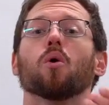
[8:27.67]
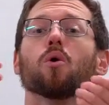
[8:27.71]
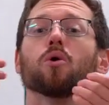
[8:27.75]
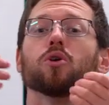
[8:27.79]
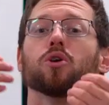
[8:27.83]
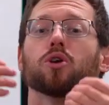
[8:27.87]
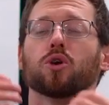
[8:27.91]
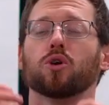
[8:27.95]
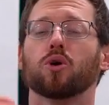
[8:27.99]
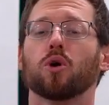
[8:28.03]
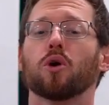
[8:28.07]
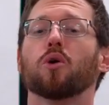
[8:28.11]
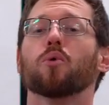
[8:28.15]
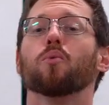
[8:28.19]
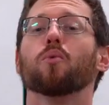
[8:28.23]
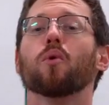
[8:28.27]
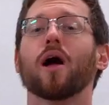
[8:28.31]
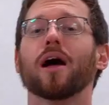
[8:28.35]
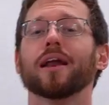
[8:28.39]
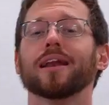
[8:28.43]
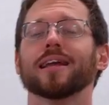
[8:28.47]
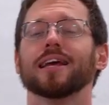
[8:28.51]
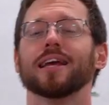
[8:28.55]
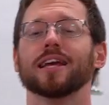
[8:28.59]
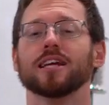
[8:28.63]
you're going to
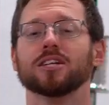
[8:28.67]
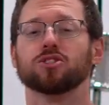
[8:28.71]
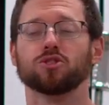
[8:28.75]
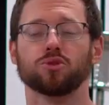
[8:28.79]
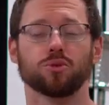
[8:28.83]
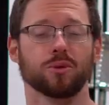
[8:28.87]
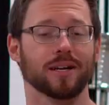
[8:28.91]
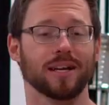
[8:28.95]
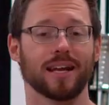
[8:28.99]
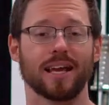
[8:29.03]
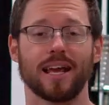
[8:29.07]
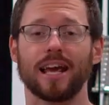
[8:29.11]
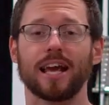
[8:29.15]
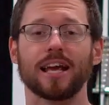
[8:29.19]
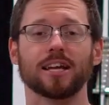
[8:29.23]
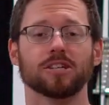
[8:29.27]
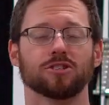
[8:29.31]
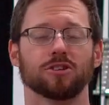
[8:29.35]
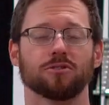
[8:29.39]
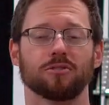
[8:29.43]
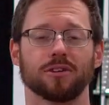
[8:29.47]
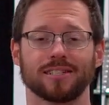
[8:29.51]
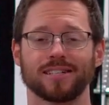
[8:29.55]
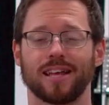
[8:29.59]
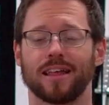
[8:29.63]
run into an
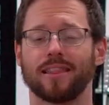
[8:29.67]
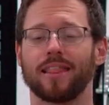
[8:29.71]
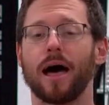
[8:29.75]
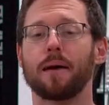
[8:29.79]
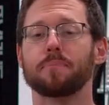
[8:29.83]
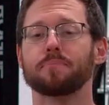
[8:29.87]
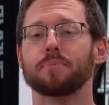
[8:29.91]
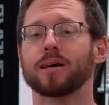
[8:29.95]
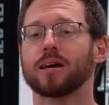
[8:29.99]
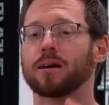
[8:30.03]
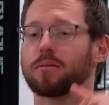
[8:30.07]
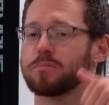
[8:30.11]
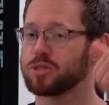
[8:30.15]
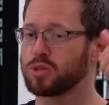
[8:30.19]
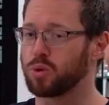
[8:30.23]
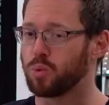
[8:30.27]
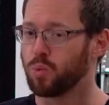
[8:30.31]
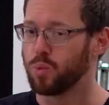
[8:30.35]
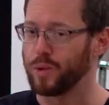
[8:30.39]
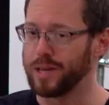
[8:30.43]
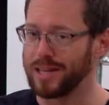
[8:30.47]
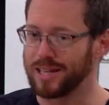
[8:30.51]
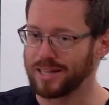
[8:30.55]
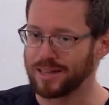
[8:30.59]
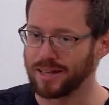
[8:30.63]
injury risk. That becomes the
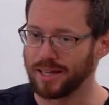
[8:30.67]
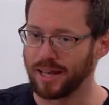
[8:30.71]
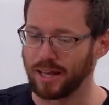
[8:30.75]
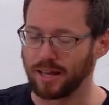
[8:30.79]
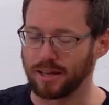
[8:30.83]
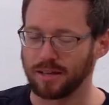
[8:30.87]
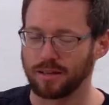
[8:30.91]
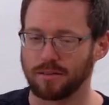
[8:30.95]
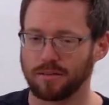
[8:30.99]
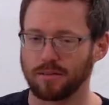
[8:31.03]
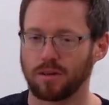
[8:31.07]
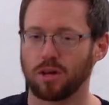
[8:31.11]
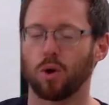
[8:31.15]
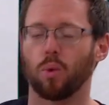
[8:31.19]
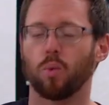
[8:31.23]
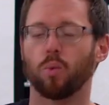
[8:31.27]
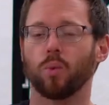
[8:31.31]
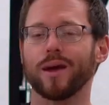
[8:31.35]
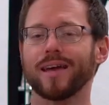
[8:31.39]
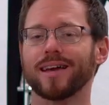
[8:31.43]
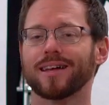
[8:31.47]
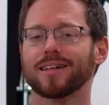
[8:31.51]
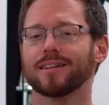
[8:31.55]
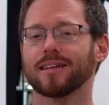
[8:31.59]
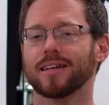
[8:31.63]
weak link.
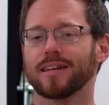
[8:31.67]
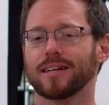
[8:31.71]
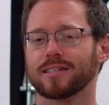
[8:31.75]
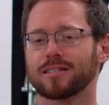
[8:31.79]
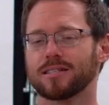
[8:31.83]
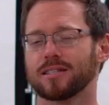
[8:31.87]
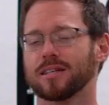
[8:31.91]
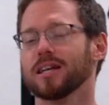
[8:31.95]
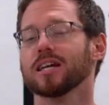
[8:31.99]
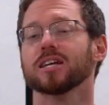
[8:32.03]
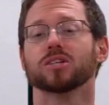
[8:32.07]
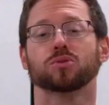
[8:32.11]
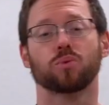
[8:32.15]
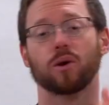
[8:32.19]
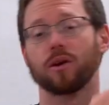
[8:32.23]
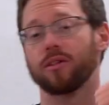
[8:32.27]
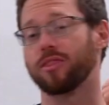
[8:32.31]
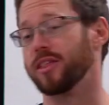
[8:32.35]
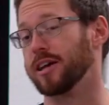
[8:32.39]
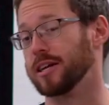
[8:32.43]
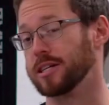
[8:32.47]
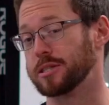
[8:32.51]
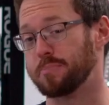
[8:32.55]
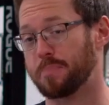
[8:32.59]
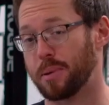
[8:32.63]
Weak links is where
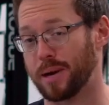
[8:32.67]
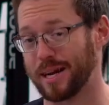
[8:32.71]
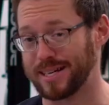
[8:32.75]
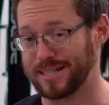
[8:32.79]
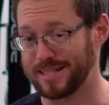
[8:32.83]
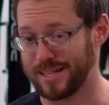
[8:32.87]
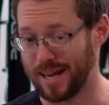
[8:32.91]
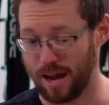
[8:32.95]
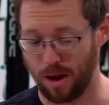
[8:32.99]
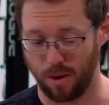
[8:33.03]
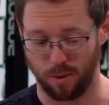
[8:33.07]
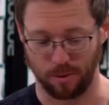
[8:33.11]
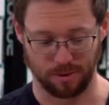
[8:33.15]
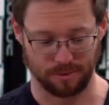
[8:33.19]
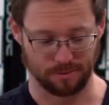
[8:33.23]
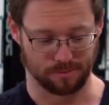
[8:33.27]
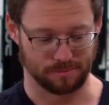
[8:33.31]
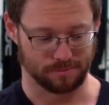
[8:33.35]
things break down.